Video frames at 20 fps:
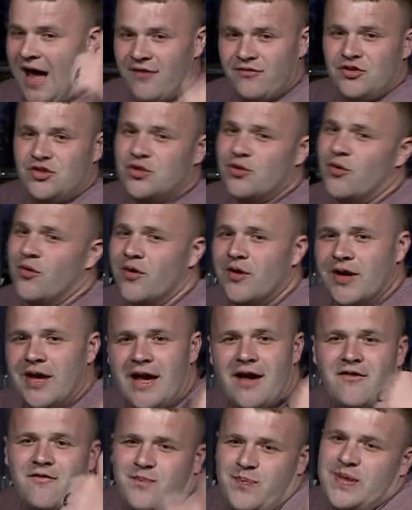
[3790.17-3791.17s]
have joy,
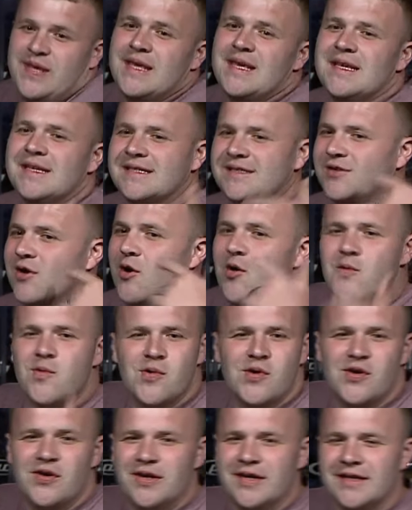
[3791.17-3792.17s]
have peace. Don't
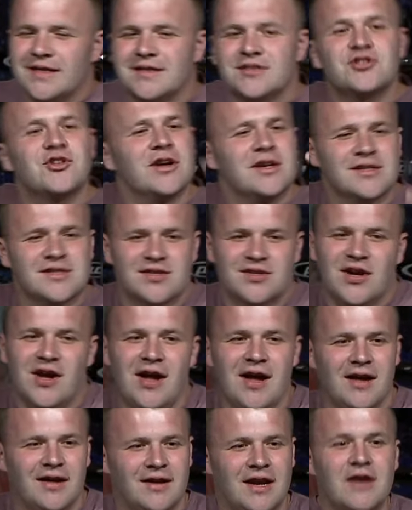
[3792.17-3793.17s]
worry. Trust
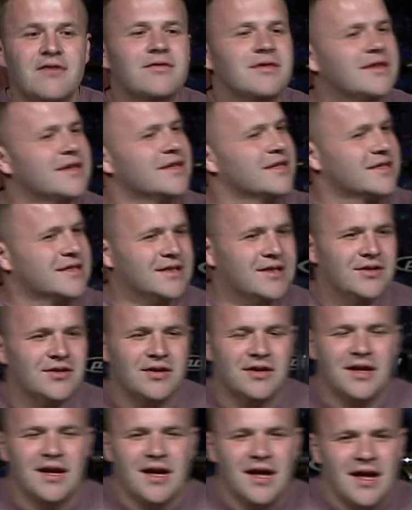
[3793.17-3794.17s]
God. Everything's, you
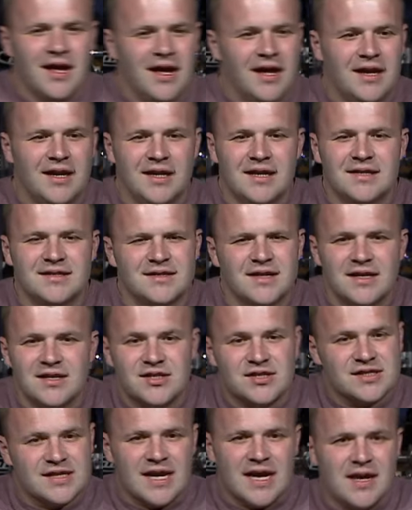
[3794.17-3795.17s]
know, and it's not
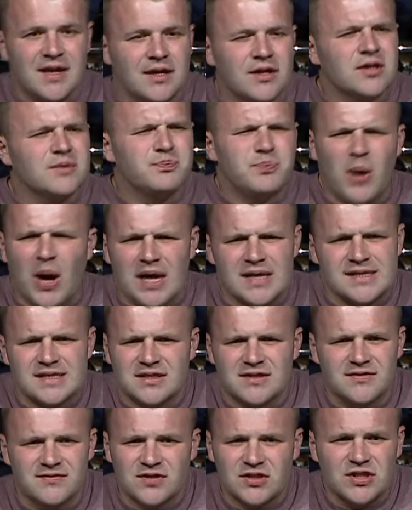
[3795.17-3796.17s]
just, hey,
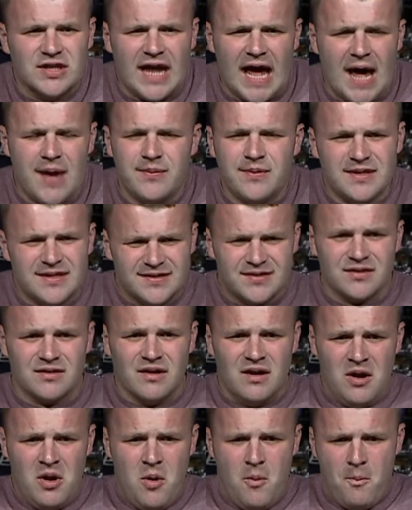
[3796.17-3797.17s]
positive, good, happy. These are
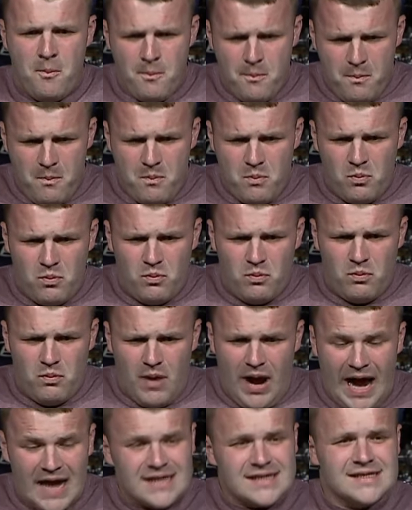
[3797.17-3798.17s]

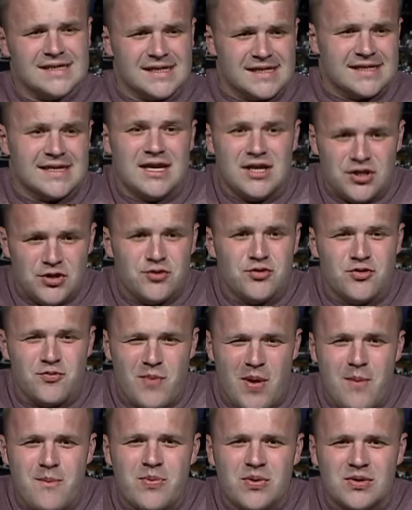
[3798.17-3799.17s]
i68 youth
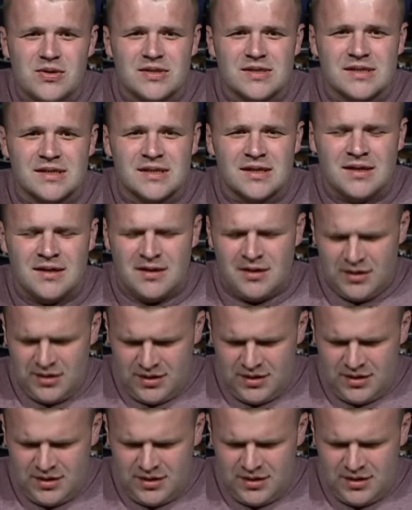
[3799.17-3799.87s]
members